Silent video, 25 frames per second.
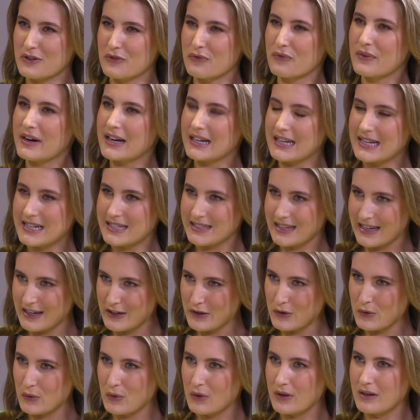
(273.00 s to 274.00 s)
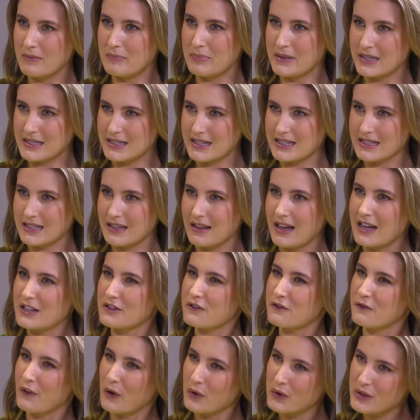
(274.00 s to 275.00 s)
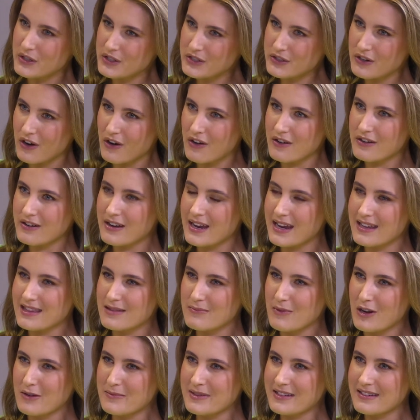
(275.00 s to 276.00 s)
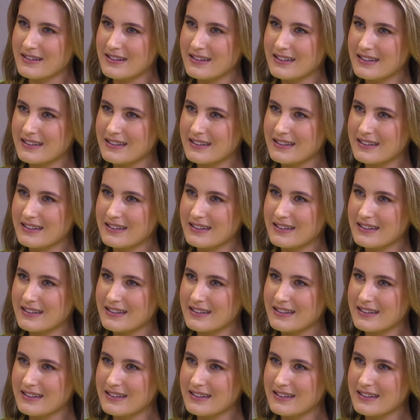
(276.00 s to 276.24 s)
you're really seeing your business clients focused on at the moment?